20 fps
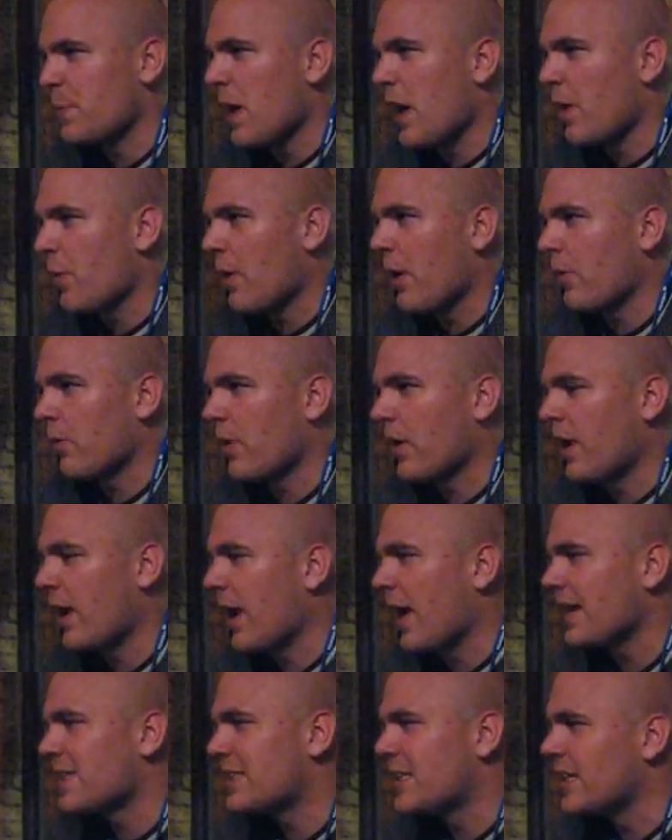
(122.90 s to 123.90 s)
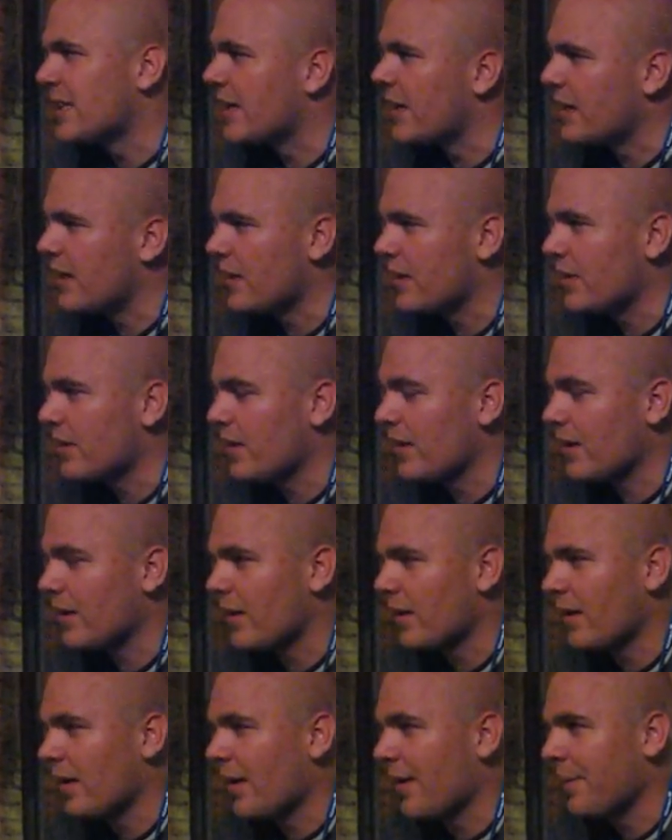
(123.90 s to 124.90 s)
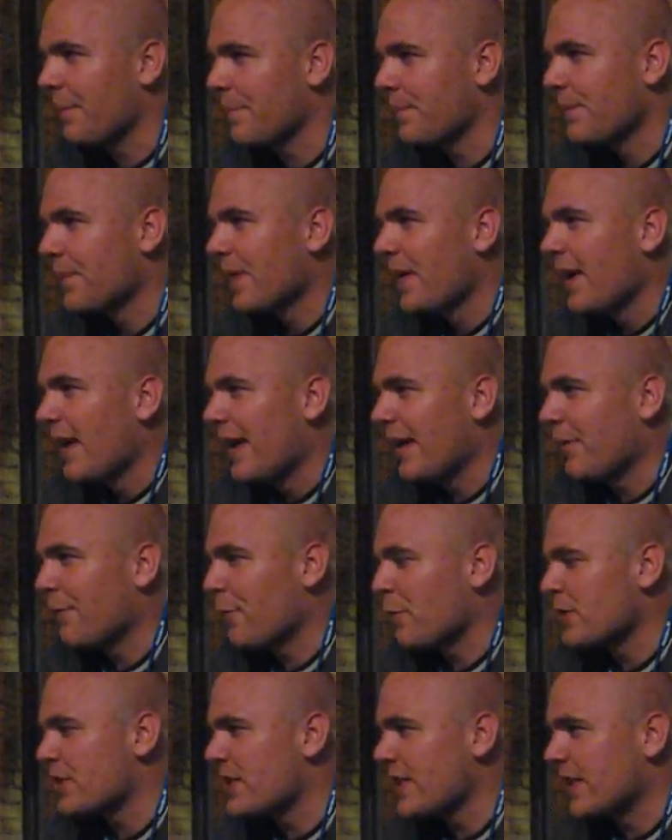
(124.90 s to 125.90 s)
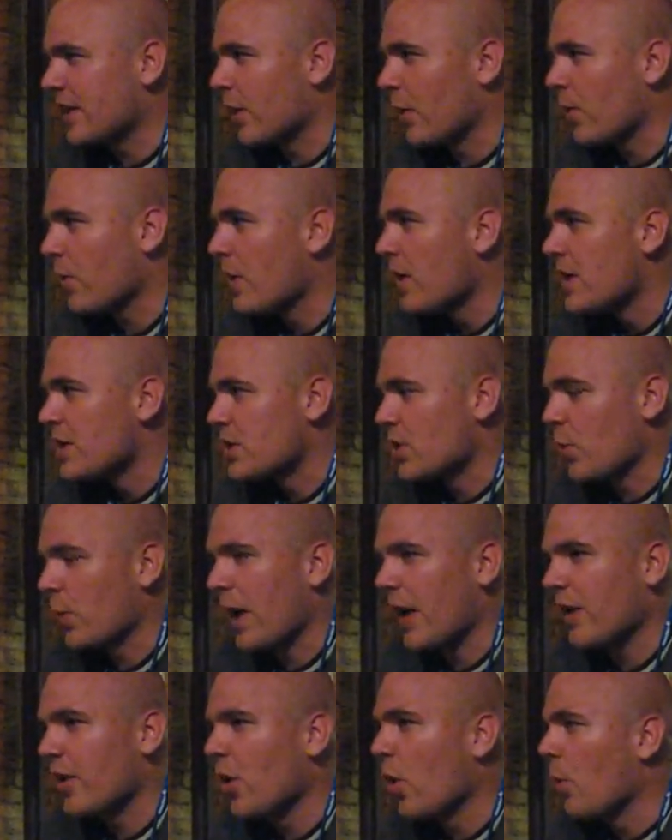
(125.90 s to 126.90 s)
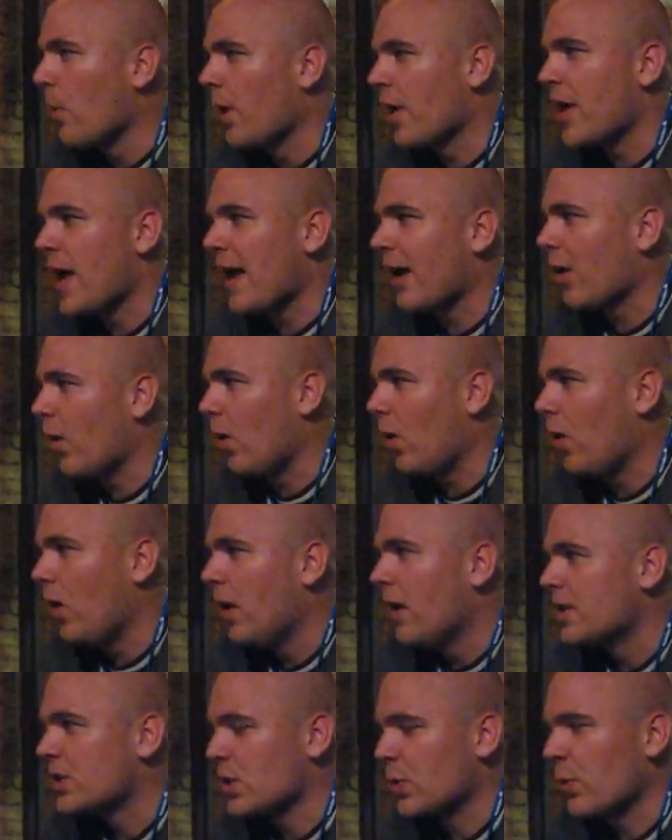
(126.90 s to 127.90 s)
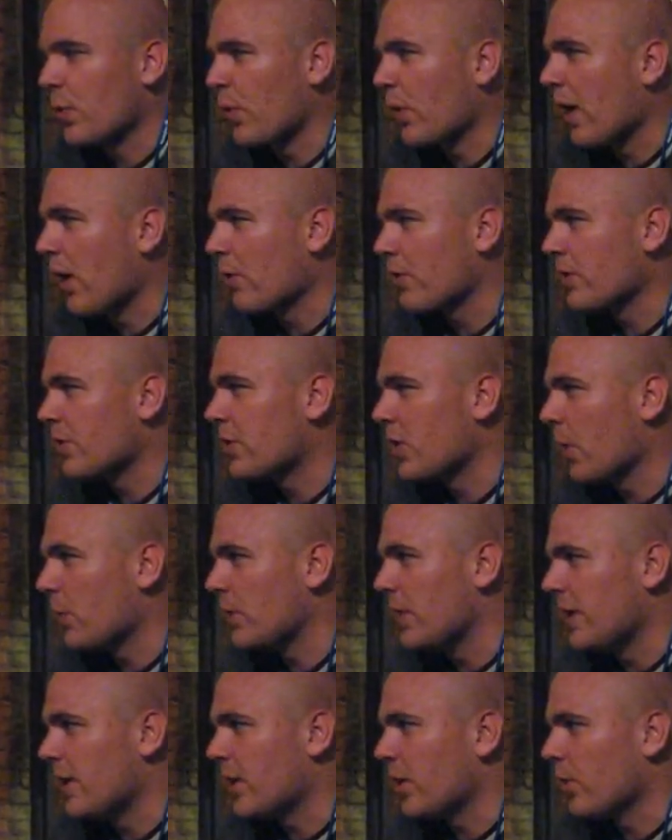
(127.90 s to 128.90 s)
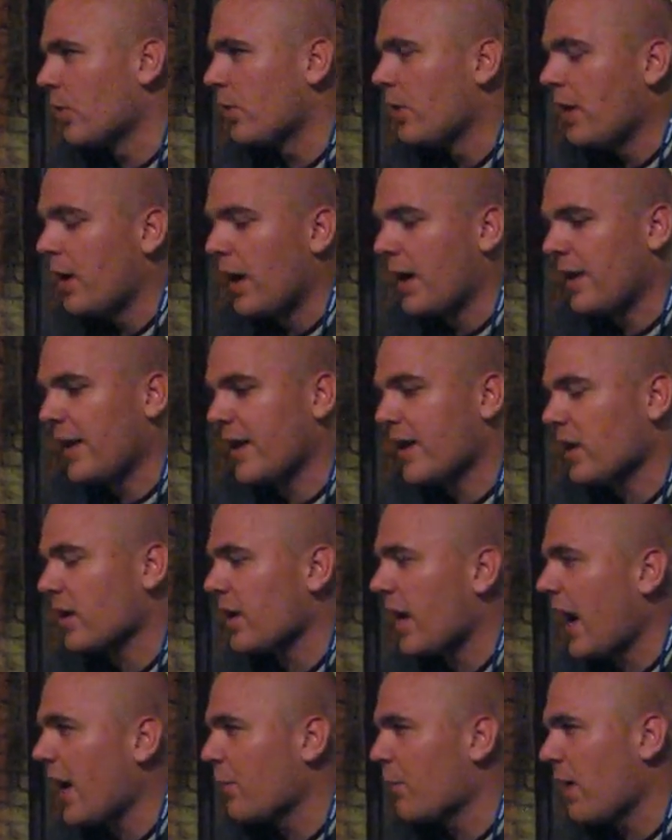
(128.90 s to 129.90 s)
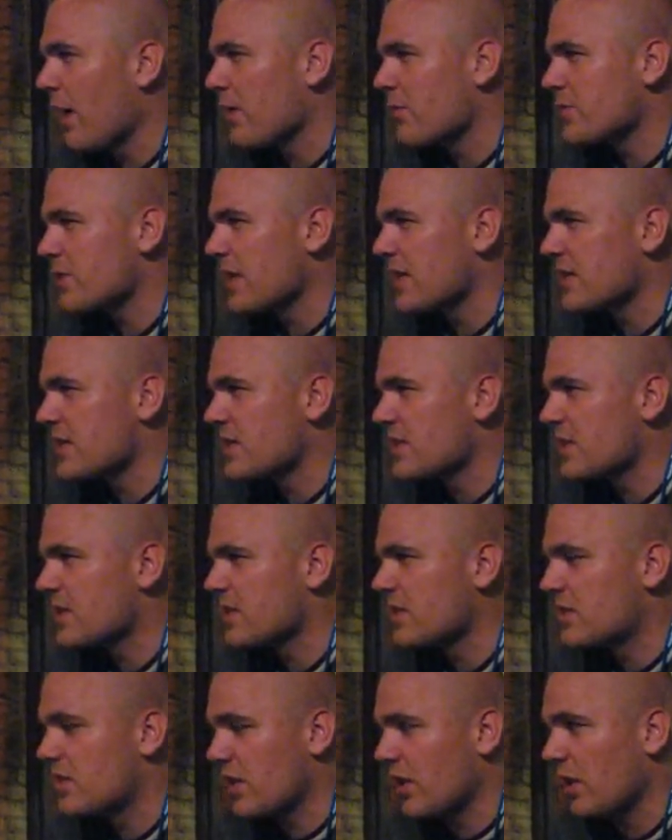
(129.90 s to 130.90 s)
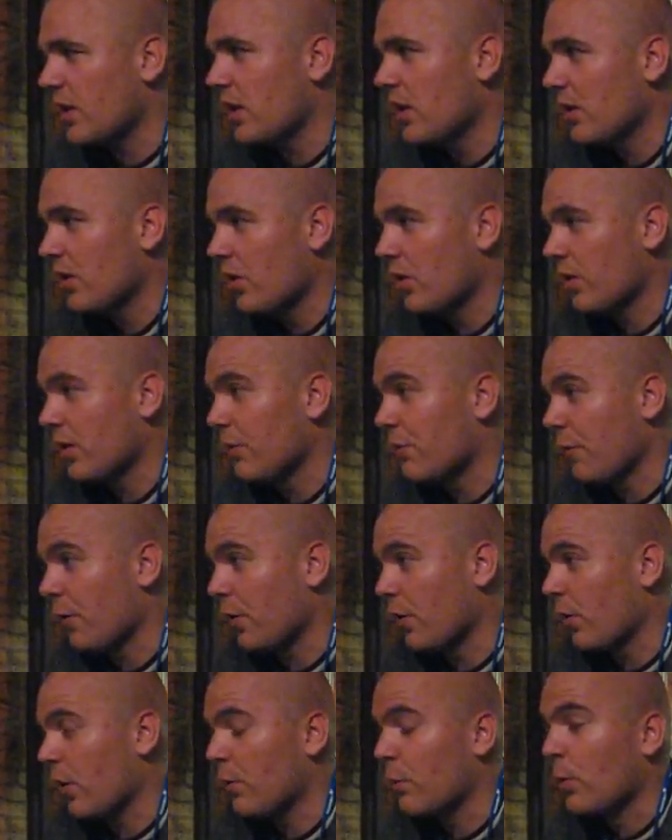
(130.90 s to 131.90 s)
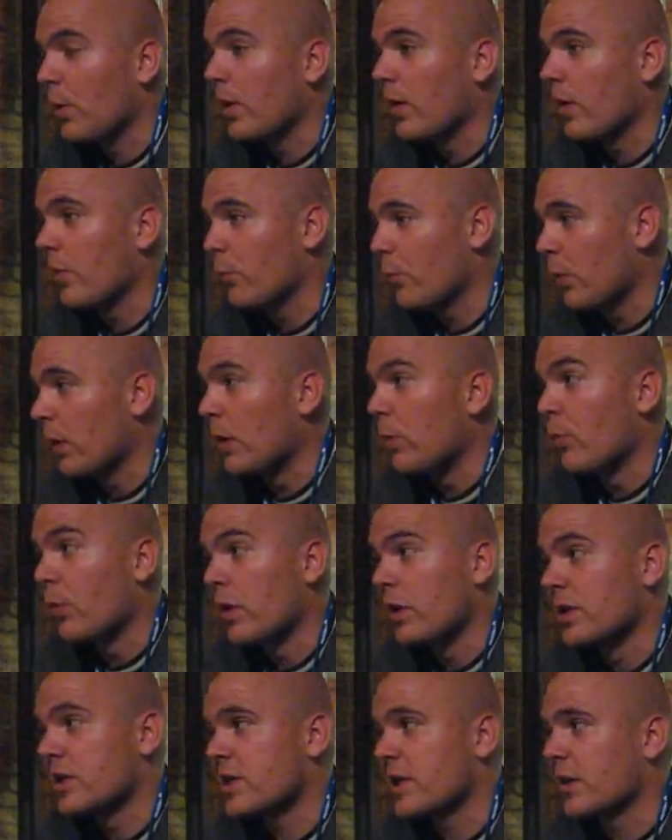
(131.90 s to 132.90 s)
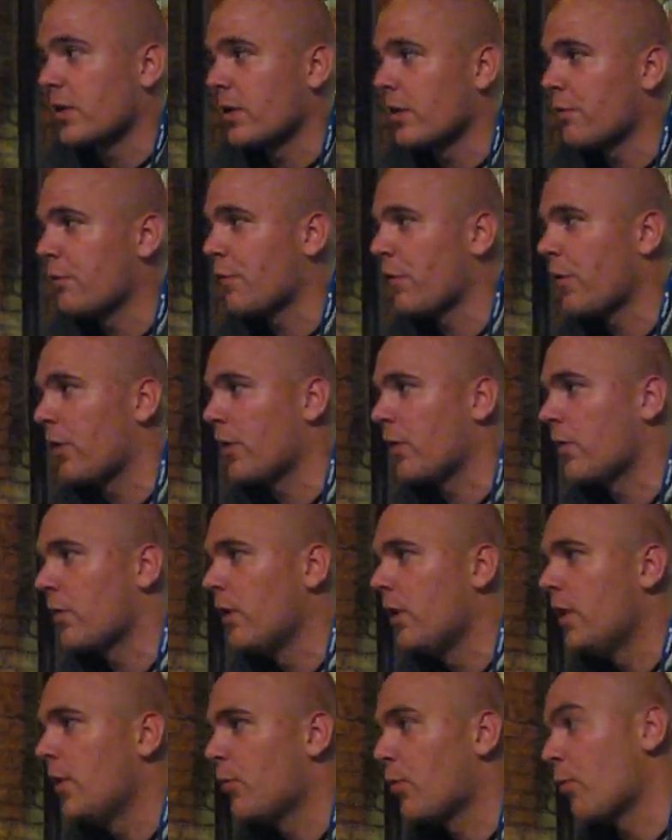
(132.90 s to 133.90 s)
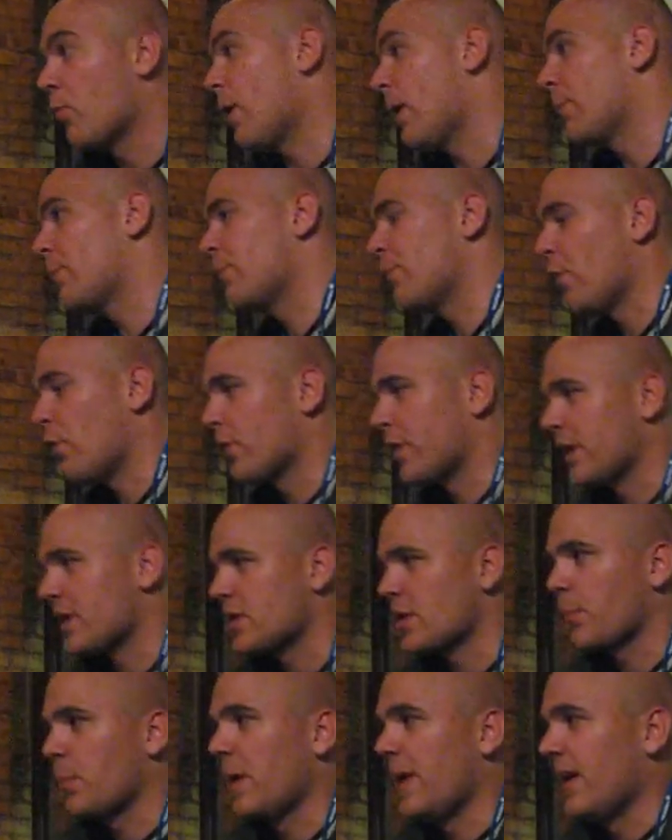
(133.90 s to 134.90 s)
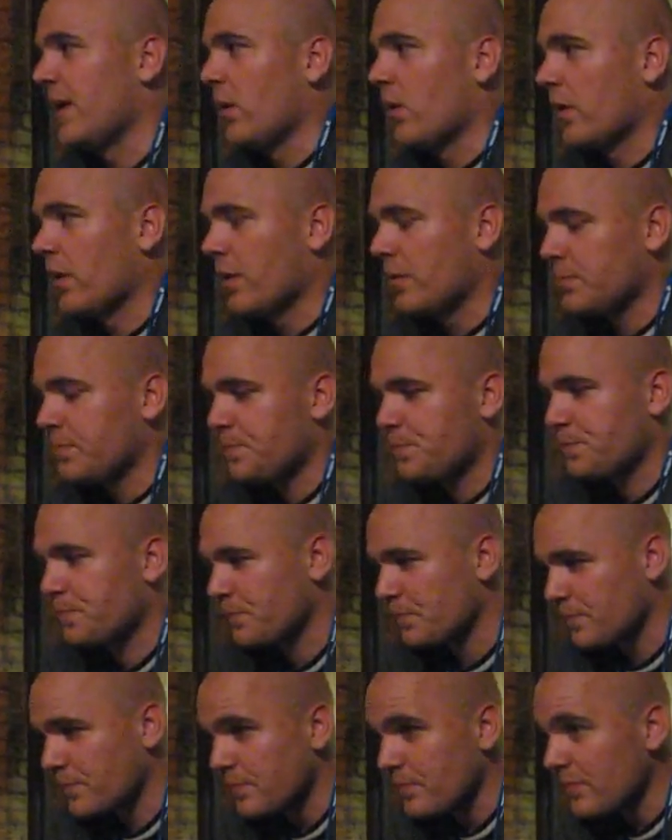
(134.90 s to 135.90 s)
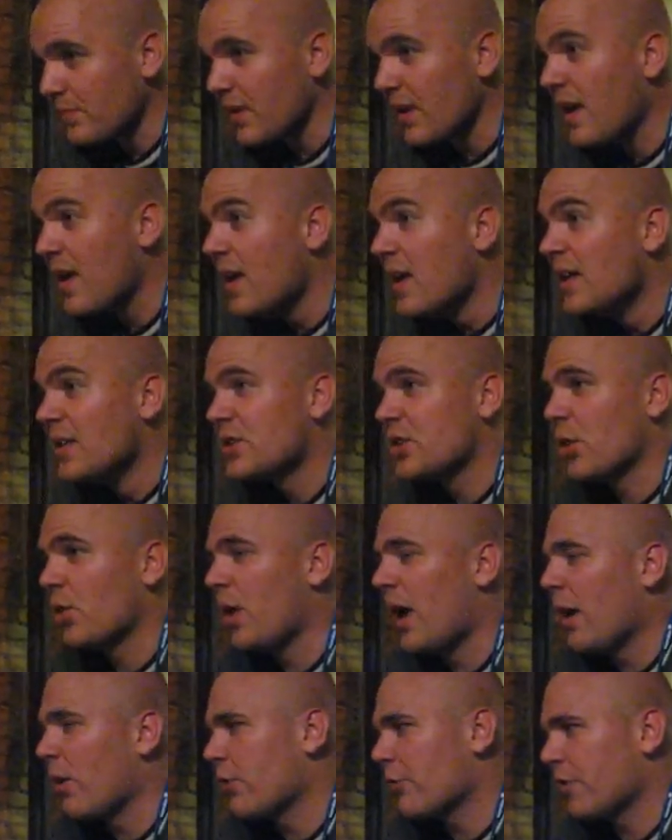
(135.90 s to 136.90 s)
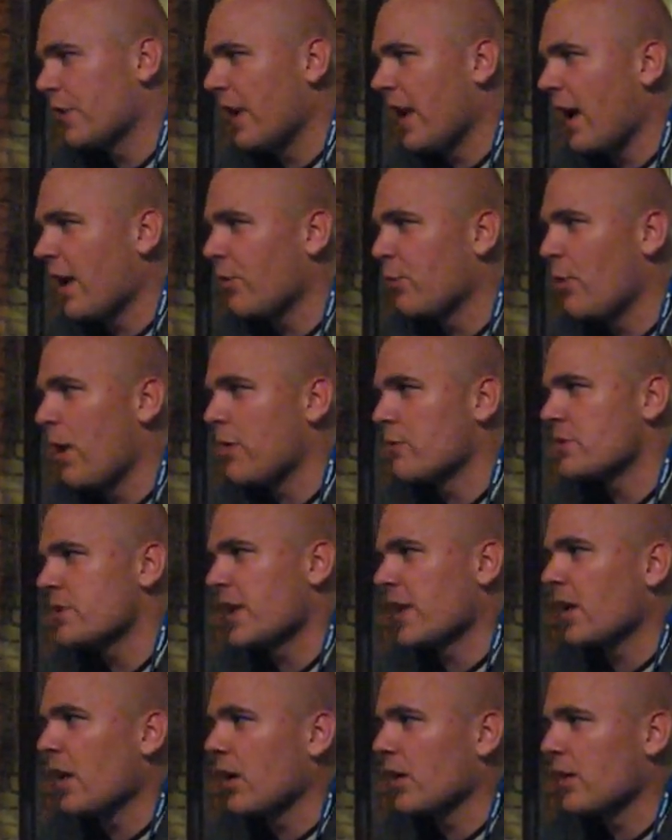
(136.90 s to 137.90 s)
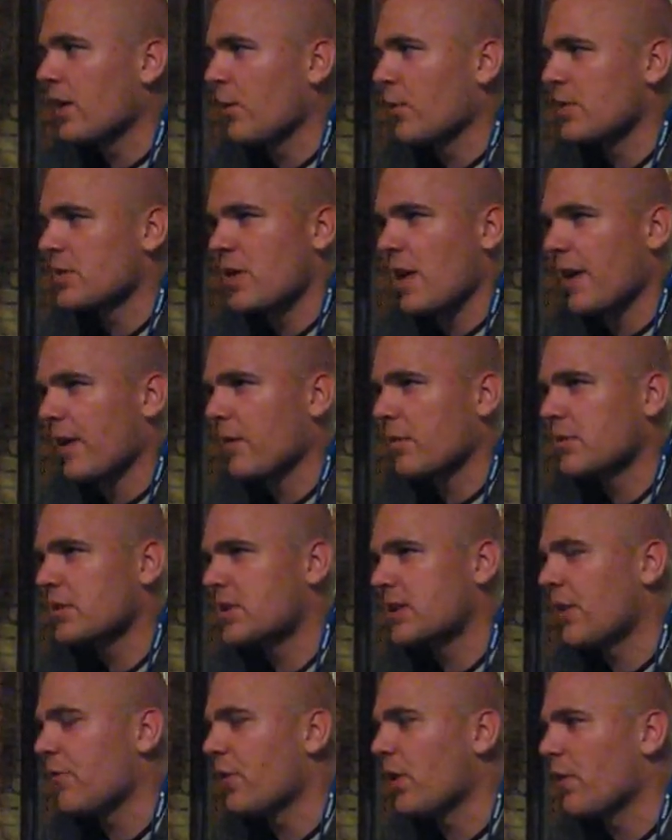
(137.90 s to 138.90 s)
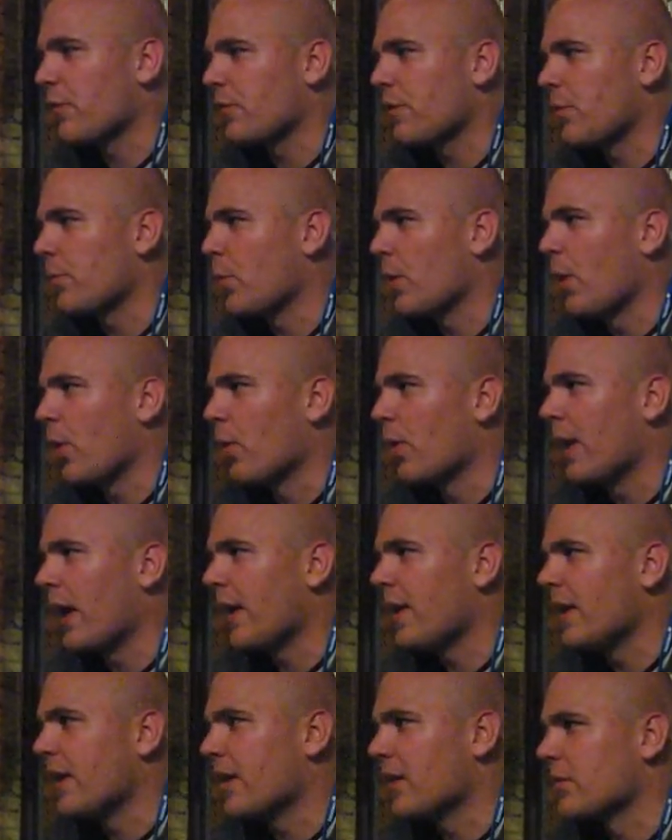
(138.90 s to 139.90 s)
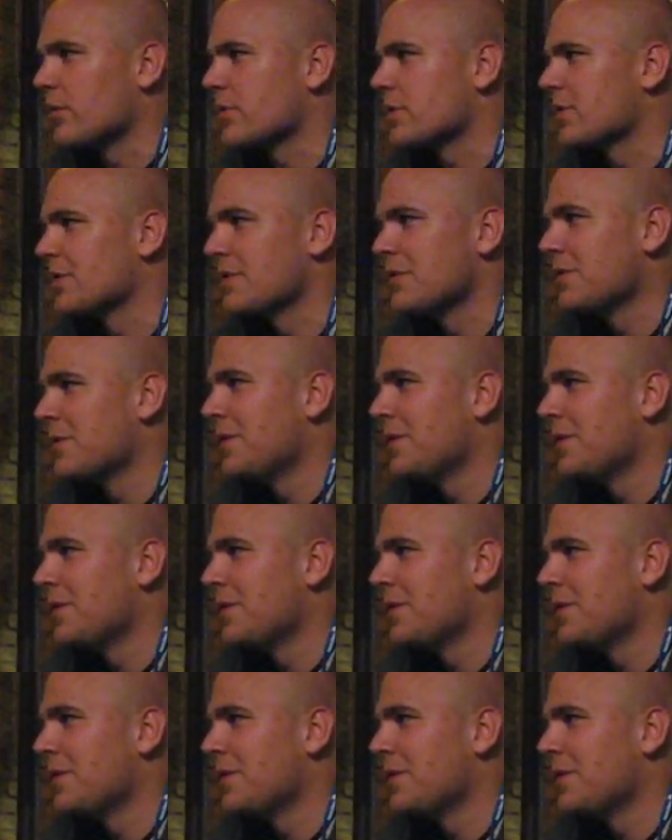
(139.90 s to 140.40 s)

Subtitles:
buy round, and then I TK'd in the first eco, so we had no money at all. So we were out in double eco, and they got 9 rounds as T on Inferno, and we were really sick on Inferno. We raped forking completely on it. So out of the 9 rounds they got, there was like 7 of them we only had ecos.